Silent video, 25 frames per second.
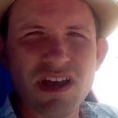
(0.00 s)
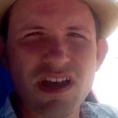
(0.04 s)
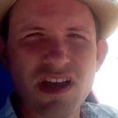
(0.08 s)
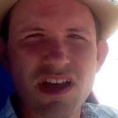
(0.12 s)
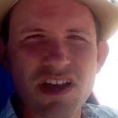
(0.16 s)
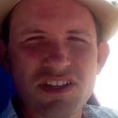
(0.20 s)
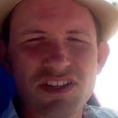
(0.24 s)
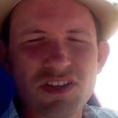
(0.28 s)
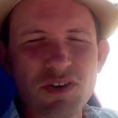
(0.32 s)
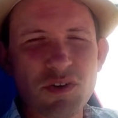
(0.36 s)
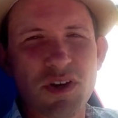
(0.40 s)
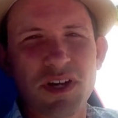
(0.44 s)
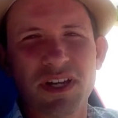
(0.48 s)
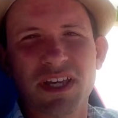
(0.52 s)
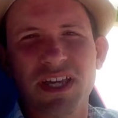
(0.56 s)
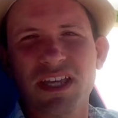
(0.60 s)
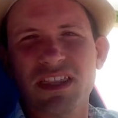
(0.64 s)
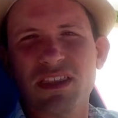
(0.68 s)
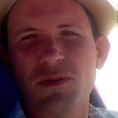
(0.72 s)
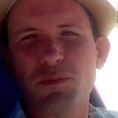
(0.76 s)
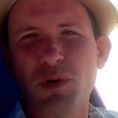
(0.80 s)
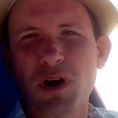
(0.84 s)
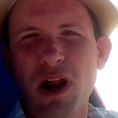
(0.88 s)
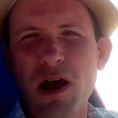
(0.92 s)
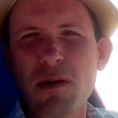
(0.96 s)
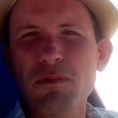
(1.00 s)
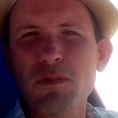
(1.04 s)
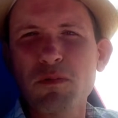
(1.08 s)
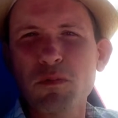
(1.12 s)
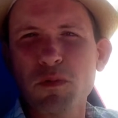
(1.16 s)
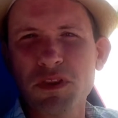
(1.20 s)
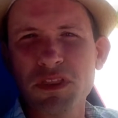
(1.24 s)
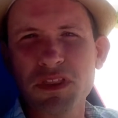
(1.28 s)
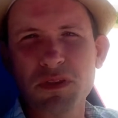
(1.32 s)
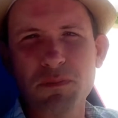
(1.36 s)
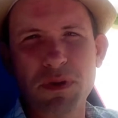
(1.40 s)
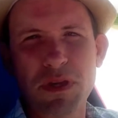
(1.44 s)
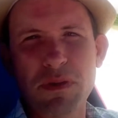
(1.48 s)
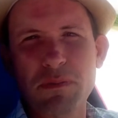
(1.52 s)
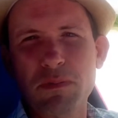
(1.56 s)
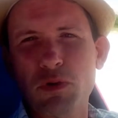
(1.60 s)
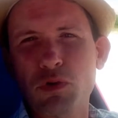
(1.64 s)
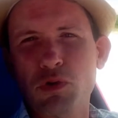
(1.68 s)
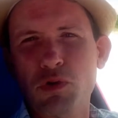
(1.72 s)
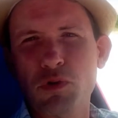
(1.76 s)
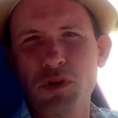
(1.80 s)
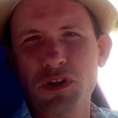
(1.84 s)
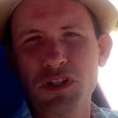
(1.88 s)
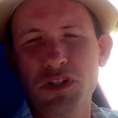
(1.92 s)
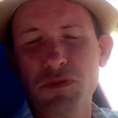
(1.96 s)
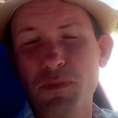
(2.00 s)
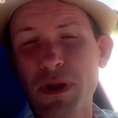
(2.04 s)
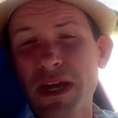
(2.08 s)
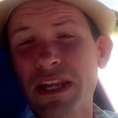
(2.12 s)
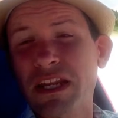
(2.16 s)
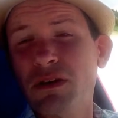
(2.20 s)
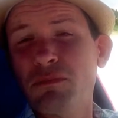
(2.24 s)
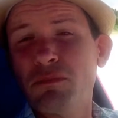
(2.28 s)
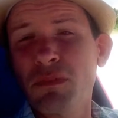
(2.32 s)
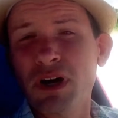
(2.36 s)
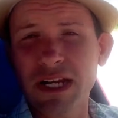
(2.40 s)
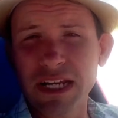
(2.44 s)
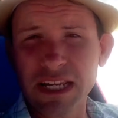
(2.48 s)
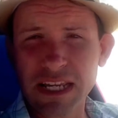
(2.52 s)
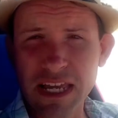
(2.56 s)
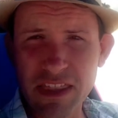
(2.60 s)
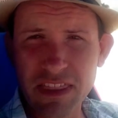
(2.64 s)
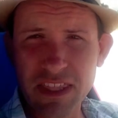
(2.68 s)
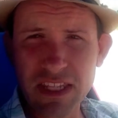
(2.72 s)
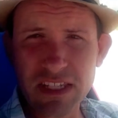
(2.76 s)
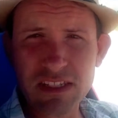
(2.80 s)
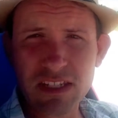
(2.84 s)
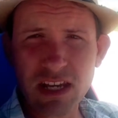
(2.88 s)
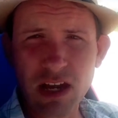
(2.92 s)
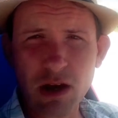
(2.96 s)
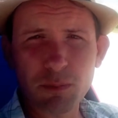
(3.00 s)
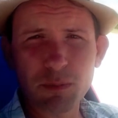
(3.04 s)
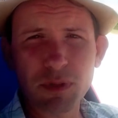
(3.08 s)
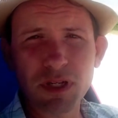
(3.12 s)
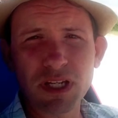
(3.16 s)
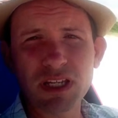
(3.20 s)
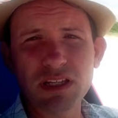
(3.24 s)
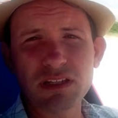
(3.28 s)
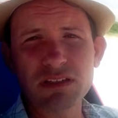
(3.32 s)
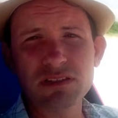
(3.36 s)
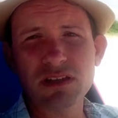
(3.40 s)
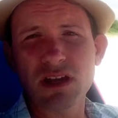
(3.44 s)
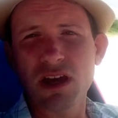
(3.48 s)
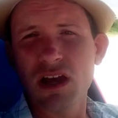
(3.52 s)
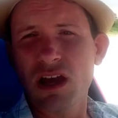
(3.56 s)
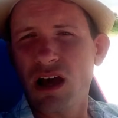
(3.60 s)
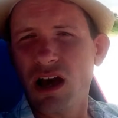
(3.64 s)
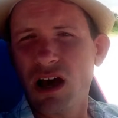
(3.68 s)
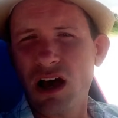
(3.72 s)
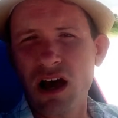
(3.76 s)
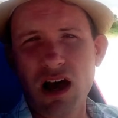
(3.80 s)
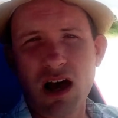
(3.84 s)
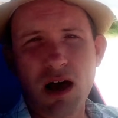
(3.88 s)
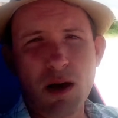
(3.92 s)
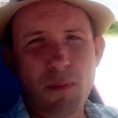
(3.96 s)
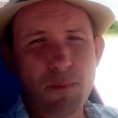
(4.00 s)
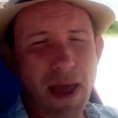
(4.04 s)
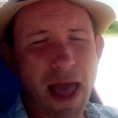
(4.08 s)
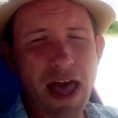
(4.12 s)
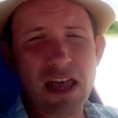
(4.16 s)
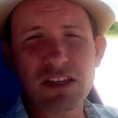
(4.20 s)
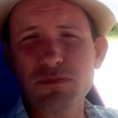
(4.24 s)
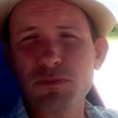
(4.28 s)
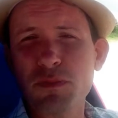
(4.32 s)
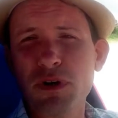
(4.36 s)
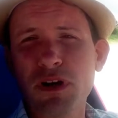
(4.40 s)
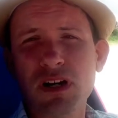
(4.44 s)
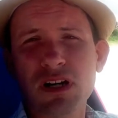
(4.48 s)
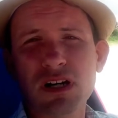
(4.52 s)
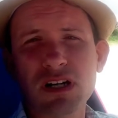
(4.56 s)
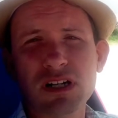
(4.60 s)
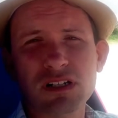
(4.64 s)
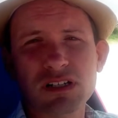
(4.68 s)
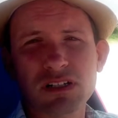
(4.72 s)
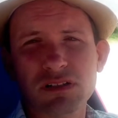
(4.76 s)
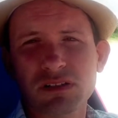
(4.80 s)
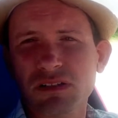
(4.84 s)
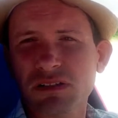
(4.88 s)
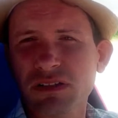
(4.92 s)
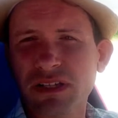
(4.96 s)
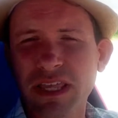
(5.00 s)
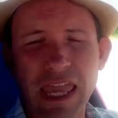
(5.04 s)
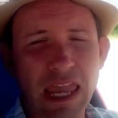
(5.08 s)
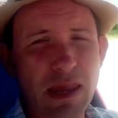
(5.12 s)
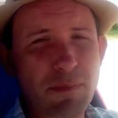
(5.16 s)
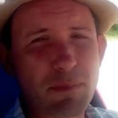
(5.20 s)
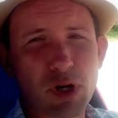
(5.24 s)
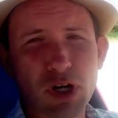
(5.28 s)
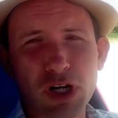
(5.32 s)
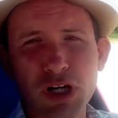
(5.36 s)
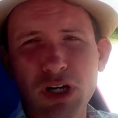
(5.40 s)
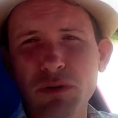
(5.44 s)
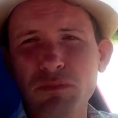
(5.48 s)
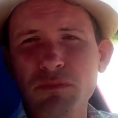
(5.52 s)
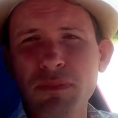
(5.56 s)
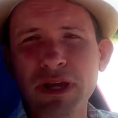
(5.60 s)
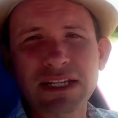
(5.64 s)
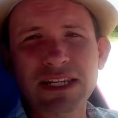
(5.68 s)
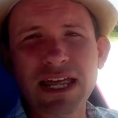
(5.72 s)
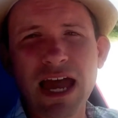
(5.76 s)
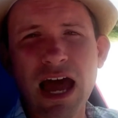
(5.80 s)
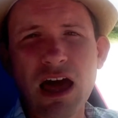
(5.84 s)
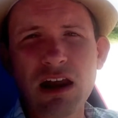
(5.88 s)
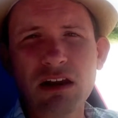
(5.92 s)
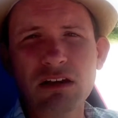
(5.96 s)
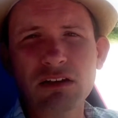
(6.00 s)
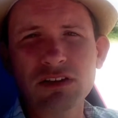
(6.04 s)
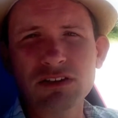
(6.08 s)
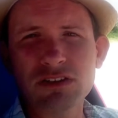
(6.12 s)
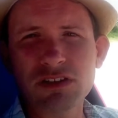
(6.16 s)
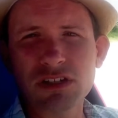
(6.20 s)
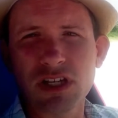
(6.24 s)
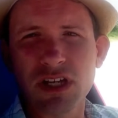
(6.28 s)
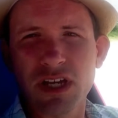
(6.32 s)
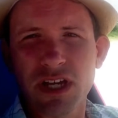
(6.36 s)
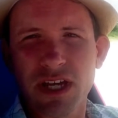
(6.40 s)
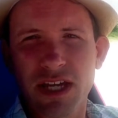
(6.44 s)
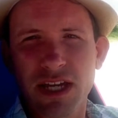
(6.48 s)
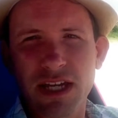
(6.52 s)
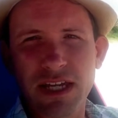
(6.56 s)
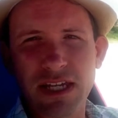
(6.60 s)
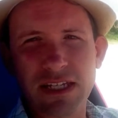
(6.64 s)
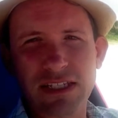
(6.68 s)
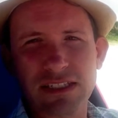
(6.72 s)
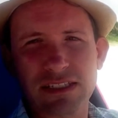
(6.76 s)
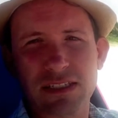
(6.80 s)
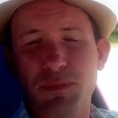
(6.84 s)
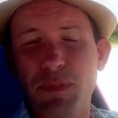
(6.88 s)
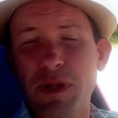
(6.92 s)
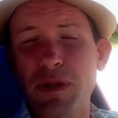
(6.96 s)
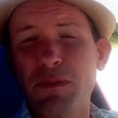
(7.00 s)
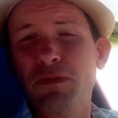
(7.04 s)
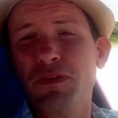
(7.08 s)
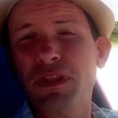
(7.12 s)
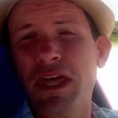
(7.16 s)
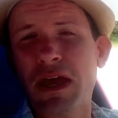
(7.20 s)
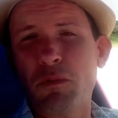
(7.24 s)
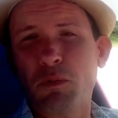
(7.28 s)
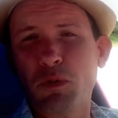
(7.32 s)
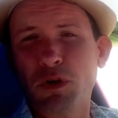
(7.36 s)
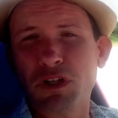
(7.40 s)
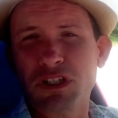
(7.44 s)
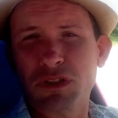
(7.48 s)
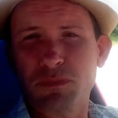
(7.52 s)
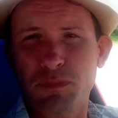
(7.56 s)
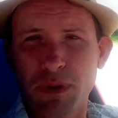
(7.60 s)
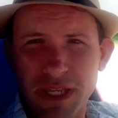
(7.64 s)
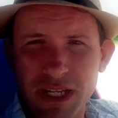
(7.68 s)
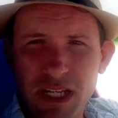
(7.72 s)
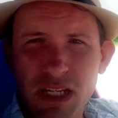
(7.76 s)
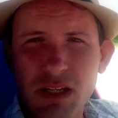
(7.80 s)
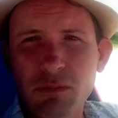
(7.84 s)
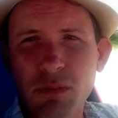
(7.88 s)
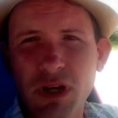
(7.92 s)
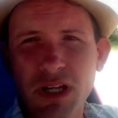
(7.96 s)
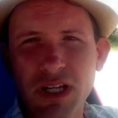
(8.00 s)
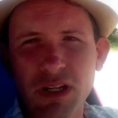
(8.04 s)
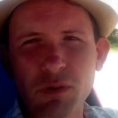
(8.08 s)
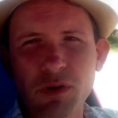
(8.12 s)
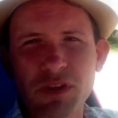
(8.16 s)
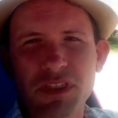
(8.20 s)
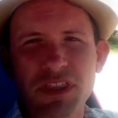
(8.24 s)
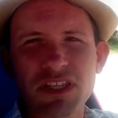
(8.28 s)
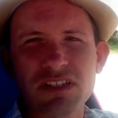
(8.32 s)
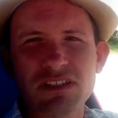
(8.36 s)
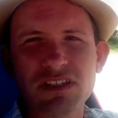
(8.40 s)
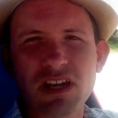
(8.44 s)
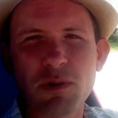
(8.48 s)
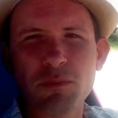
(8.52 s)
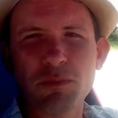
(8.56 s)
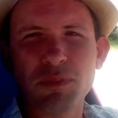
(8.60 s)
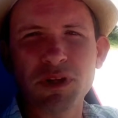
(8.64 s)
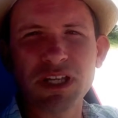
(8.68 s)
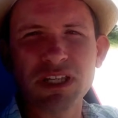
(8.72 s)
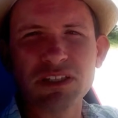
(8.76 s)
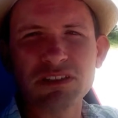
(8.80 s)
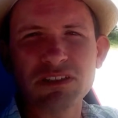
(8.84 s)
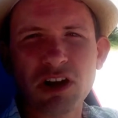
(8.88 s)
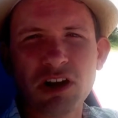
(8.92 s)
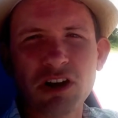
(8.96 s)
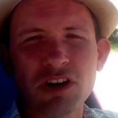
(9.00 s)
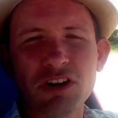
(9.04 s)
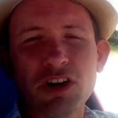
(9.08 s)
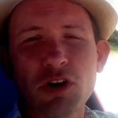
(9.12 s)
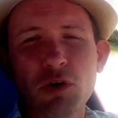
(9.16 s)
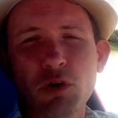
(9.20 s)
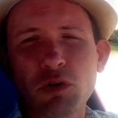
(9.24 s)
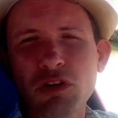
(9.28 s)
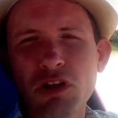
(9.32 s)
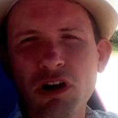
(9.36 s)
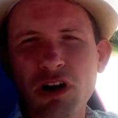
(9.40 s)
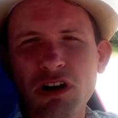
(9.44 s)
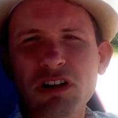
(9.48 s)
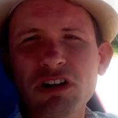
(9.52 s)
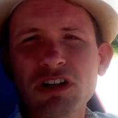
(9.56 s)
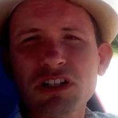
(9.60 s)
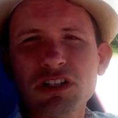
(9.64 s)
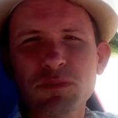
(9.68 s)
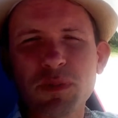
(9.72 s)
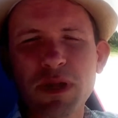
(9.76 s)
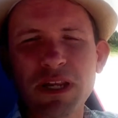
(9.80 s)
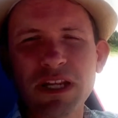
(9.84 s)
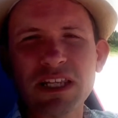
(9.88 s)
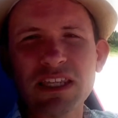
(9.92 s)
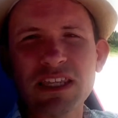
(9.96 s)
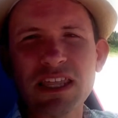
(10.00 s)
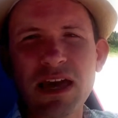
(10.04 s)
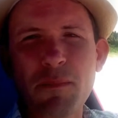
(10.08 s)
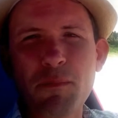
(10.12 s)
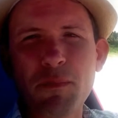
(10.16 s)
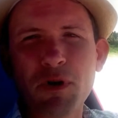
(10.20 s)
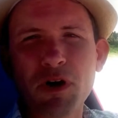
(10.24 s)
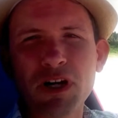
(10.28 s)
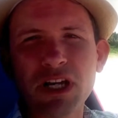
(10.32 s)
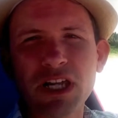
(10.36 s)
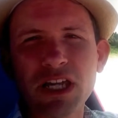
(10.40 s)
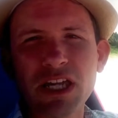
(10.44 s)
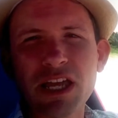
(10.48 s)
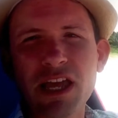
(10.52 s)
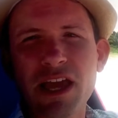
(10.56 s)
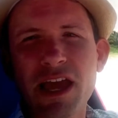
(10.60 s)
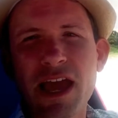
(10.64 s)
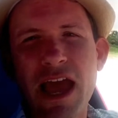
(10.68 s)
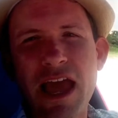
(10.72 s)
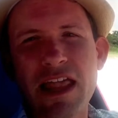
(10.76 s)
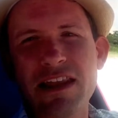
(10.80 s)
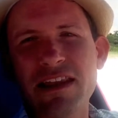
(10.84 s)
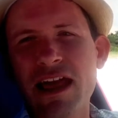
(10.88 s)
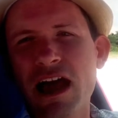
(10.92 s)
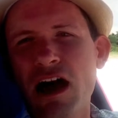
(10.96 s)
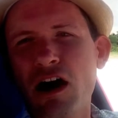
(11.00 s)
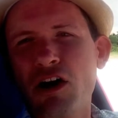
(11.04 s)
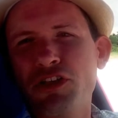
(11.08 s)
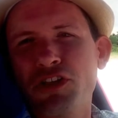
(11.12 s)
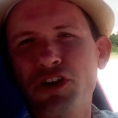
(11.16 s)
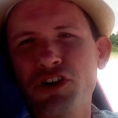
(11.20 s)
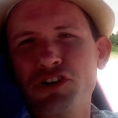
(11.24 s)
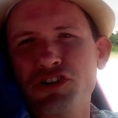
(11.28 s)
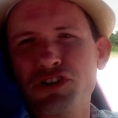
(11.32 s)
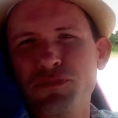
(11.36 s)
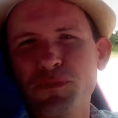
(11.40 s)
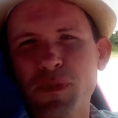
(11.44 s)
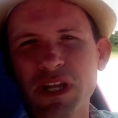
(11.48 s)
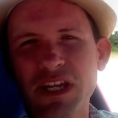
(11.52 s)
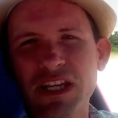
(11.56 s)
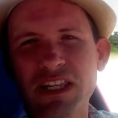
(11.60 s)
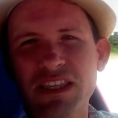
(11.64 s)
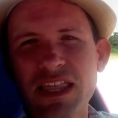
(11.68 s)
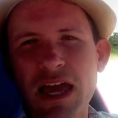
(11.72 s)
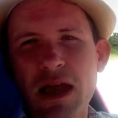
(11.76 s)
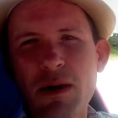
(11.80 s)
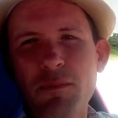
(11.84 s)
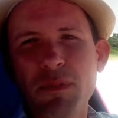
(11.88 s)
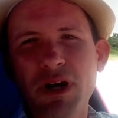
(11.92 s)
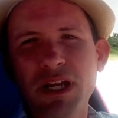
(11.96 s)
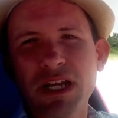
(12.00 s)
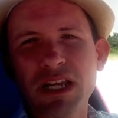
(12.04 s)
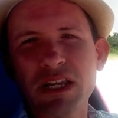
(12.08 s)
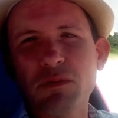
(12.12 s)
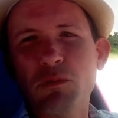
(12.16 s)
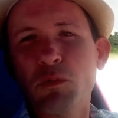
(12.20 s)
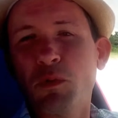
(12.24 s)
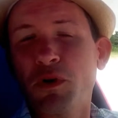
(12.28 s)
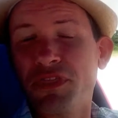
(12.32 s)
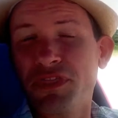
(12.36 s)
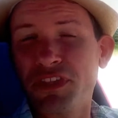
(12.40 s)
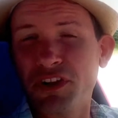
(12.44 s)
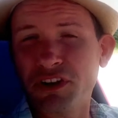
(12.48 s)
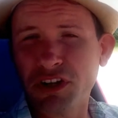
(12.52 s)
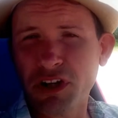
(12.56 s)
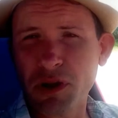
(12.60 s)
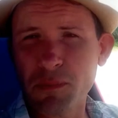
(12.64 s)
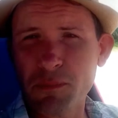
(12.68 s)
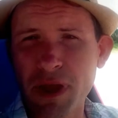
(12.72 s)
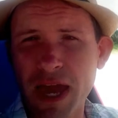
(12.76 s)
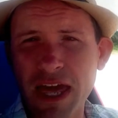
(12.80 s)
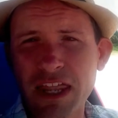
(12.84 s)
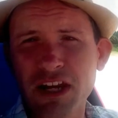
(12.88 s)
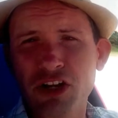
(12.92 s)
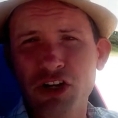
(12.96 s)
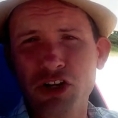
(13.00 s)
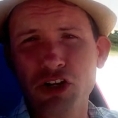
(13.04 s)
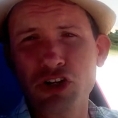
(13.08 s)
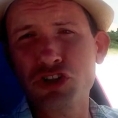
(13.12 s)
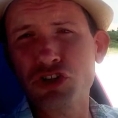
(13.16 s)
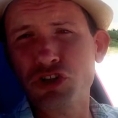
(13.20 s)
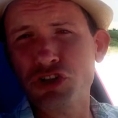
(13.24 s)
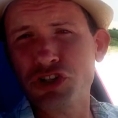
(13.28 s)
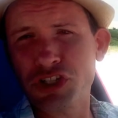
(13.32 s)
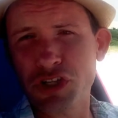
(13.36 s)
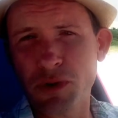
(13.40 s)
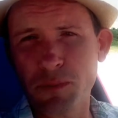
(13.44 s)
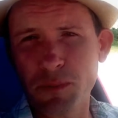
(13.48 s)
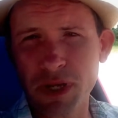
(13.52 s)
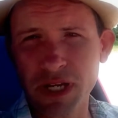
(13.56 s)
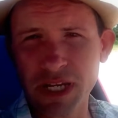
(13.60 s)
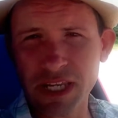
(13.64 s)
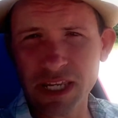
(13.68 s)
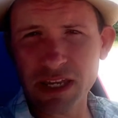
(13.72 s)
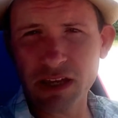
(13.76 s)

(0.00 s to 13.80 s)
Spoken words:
So again, the problem with the people who are spending money at these companies, Pathmart, Kmart, McDonald's, is the people that were spending money with these companies are no longer spending that money, and now they're spending that money with their competitors or somebody